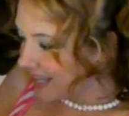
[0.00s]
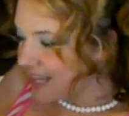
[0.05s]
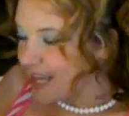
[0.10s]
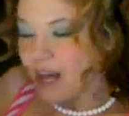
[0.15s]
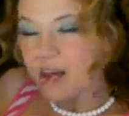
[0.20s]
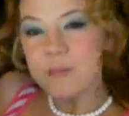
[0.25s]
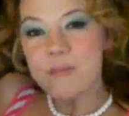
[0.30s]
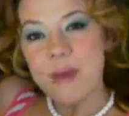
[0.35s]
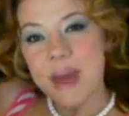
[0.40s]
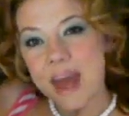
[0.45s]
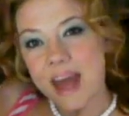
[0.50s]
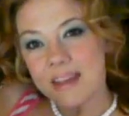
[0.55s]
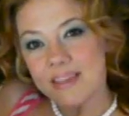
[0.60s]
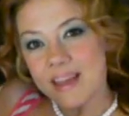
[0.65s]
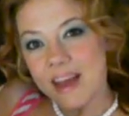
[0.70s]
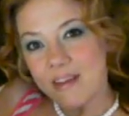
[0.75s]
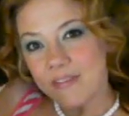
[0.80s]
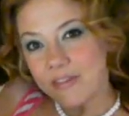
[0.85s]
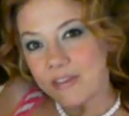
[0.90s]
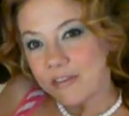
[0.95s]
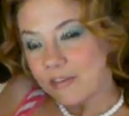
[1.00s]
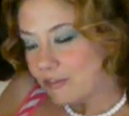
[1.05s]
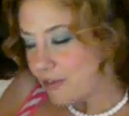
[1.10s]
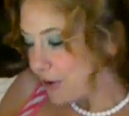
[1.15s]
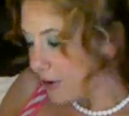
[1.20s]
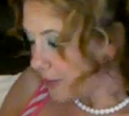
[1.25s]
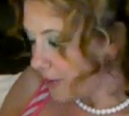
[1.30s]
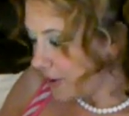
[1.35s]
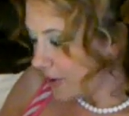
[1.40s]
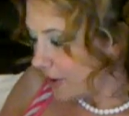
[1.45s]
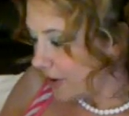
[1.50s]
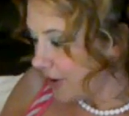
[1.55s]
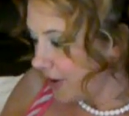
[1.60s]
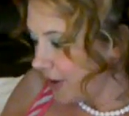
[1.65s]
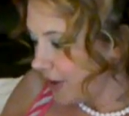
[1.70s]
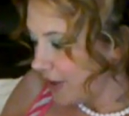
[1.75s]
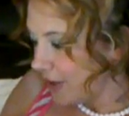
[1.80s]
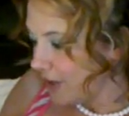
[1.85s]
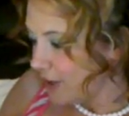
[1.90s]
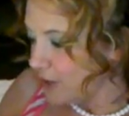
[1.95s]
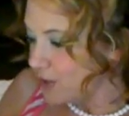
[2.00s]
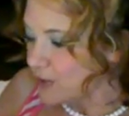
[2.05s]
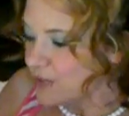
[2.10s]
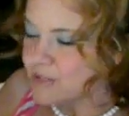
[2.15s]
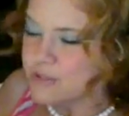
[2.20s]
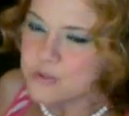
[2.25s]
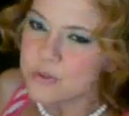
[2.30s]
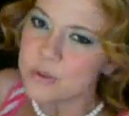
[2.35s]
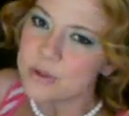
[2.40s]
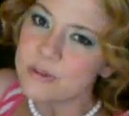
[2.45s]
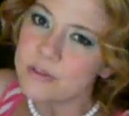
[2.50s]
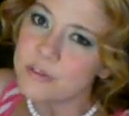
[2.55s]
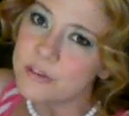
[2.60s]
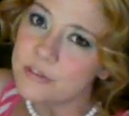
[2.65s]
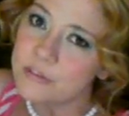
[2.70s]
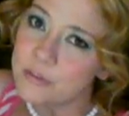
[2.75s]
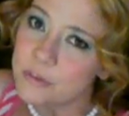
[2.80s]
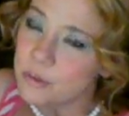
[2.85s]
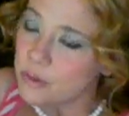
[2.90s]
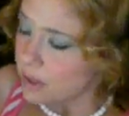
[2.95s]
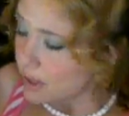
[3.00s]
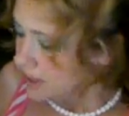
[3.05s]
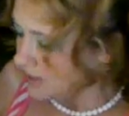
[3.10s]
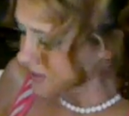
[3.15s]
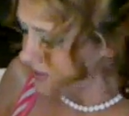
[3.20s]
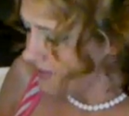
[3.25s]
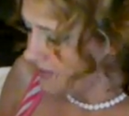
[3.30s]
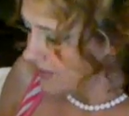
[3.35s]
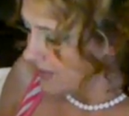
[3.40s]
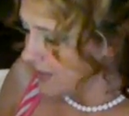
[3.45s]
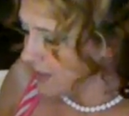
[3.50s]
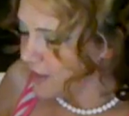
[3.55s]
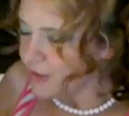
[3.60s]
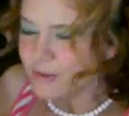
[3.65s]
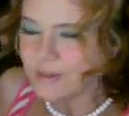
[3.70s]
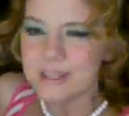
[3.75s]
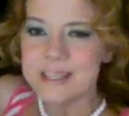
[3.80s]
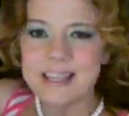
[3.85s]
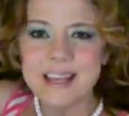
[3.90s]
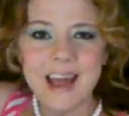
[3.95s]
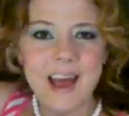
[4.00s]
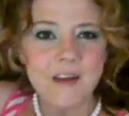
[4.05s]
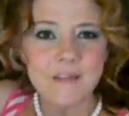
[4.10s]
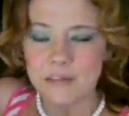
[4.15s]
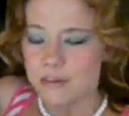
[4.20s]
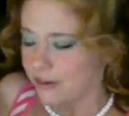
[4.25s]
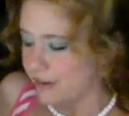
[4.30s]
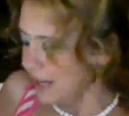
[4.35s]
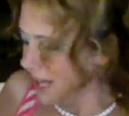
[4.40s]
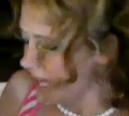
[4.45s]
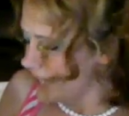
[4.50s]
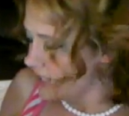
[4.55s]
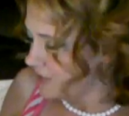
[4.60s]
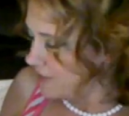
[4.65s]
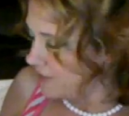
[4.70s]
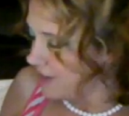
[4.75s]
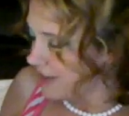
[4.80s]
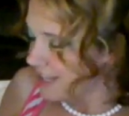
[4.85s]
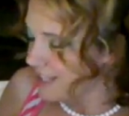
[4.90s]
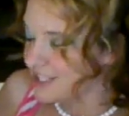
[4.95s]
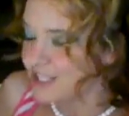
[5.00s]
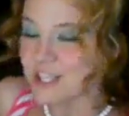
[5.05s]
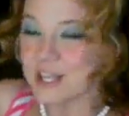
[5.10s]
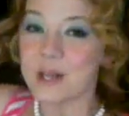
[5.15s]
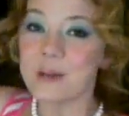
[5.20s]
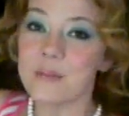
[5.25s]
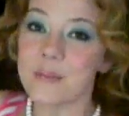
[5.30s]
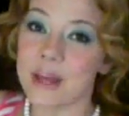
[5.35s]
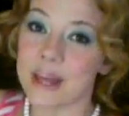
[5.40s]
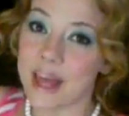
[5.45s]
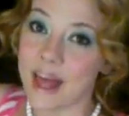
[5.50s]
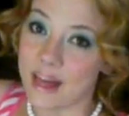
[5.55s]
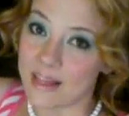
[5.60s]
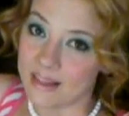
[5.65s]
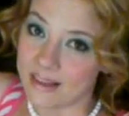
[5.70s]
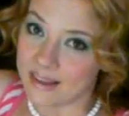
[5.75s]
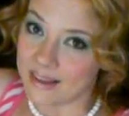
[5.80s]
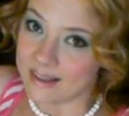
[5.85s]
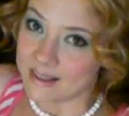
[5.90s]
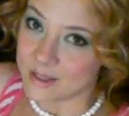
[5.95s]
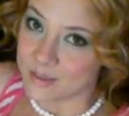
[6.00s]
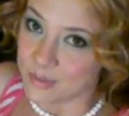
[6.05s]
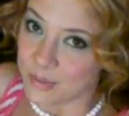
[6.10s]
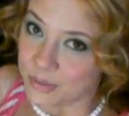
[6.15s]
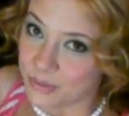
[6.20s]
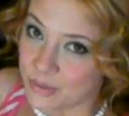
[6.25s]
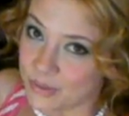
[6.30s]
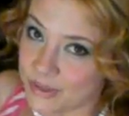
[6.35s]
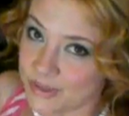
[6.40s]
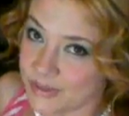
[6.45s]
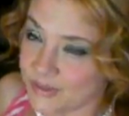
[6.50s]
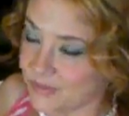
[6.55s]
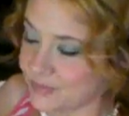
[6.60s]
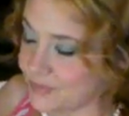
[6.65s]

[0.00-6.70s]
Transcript: Young man, laughed the farmer, you're sort of a fool. You never catch fish in McElligot's pool.